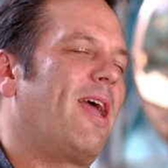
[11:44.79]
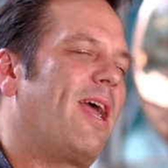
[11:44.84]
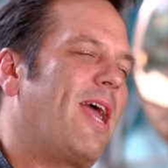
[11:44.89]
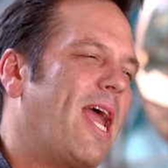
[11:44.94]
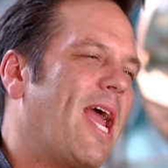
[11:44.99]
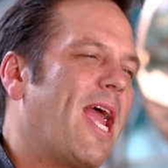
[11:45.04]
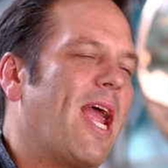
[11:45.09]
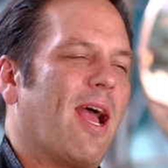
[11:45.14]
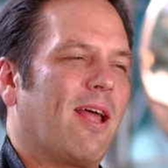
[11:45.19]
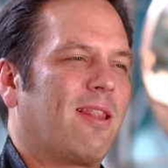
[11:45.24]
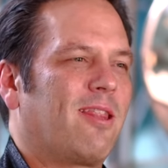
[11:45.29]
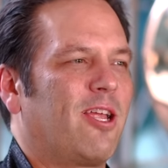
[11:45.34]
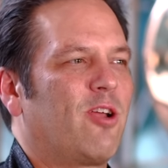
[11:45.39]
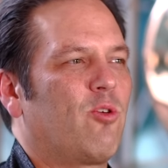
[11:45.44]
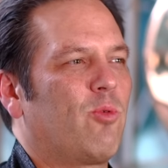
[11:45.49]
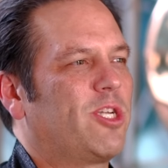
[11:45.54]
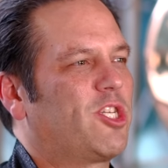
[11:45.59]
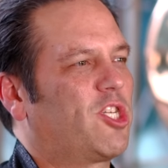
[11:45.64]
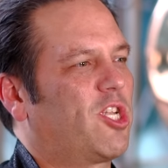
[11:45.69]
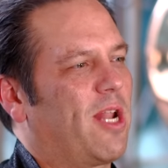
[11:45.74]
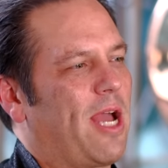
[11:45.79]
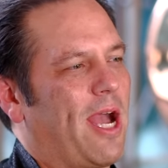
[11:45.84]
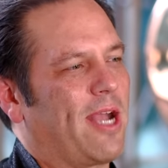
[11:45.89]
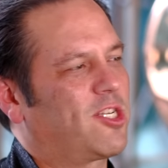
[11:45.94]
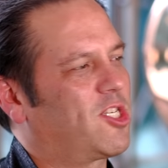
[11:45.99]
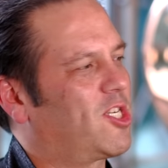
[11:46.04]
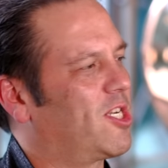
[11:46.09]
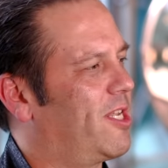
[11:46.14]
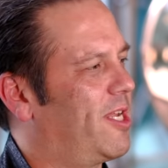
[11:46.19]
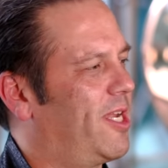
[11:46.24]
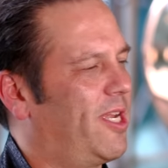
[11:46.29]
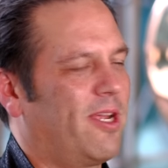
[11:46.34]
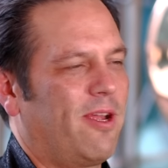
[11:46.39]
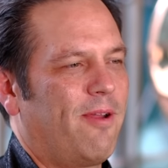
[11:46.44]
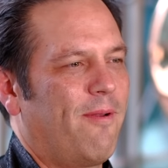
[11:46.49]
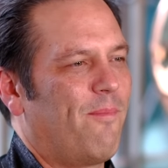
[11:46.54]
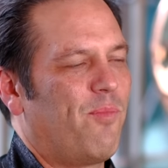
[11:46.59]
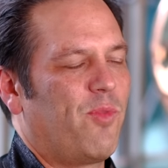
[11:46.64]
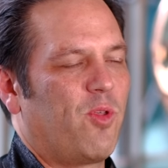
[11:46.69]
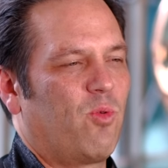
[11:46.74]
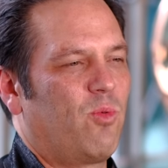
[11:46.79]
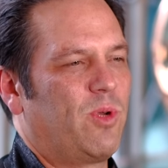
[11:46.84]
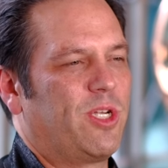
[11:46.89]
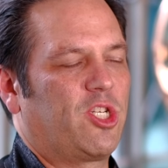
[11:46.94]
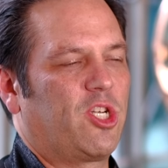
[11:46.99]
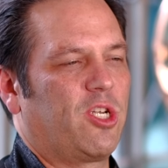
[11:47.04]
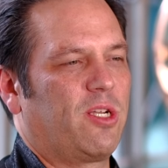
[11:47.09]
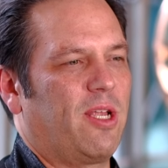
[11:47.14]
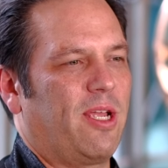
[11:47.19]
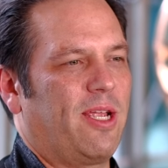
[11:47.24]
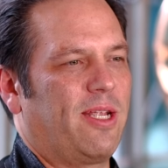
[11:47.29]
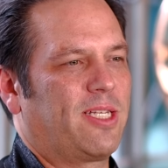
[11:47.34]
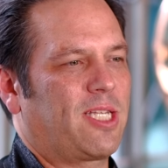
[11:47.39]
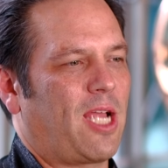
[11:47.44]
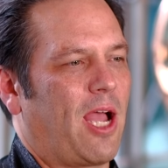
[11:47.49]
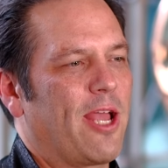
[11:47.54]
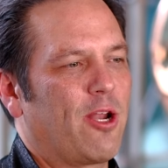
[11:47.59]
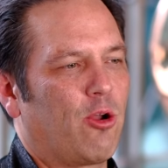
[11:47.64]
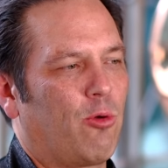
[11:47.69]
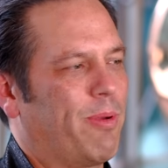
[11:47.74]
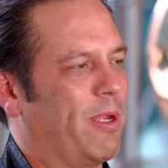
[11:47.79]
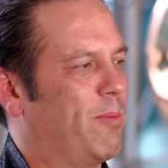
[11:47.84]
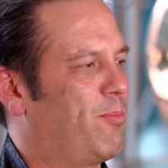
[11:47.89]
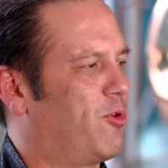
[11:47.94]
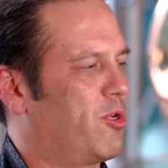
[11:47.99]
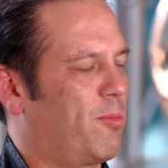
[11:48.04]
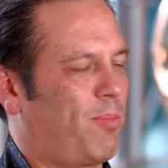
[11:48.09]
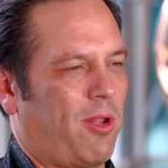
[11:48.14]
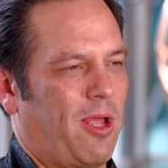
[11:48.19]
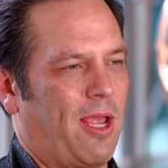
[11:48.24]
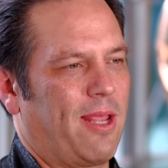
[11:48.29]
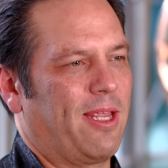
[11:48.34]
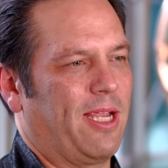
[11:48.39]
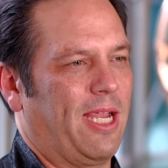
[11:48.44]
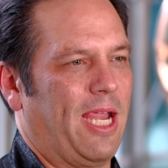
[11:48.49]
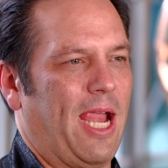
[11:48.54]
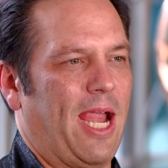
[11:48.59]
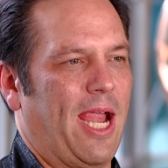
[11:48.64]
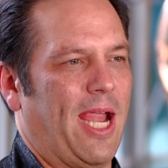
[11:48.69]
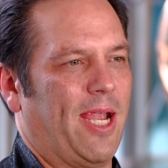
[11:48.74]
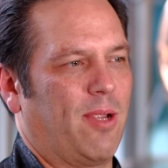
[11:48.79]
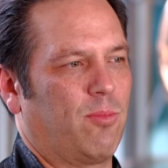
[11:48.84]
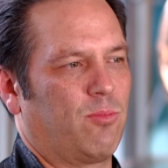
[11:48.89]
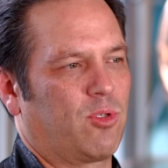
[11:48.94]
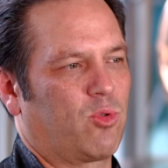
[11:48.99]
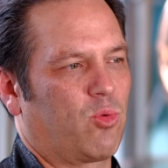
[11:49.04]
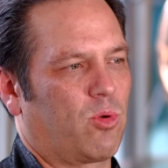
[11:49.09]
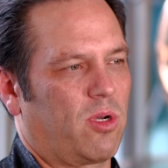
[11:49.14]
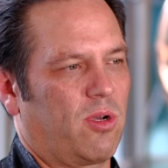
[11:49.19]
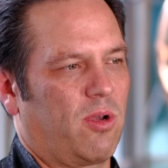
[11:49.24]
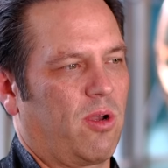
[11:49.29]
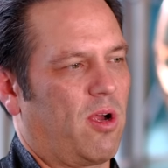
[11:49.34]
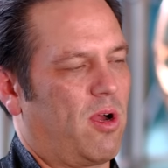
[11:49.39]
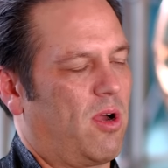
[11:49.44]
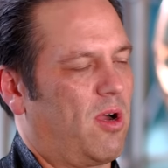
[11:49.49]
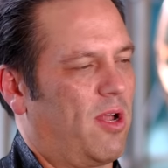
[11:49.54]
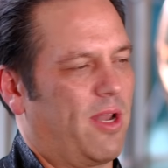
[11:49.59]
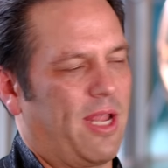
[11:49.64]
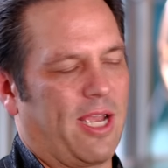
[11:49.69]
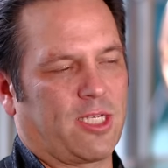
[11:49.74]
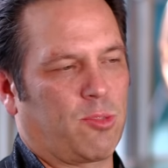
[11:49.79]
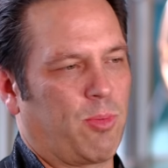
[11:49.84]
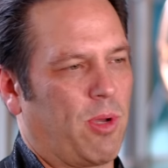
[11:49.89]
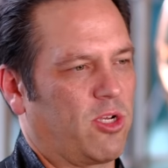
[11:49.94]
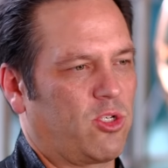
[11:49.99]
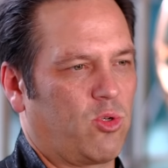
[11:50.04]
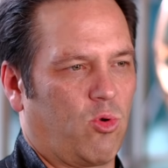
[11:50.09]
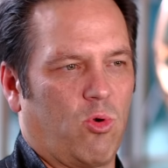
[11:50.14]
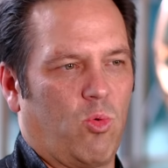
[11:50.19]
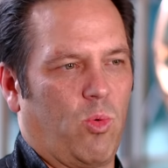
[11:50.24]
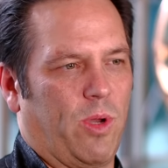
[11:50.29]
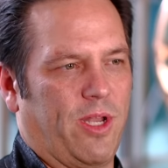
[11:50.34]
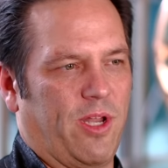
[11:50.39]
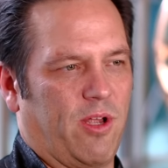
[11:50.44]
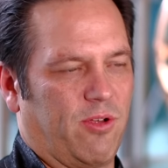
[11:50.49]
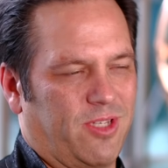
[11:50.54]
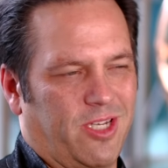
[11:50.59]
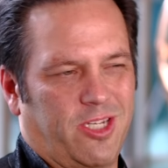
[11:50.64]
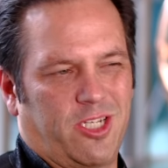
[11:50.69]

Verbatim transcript: hey, I think we should actually we should entitle people to play the games on Xbox or Windows.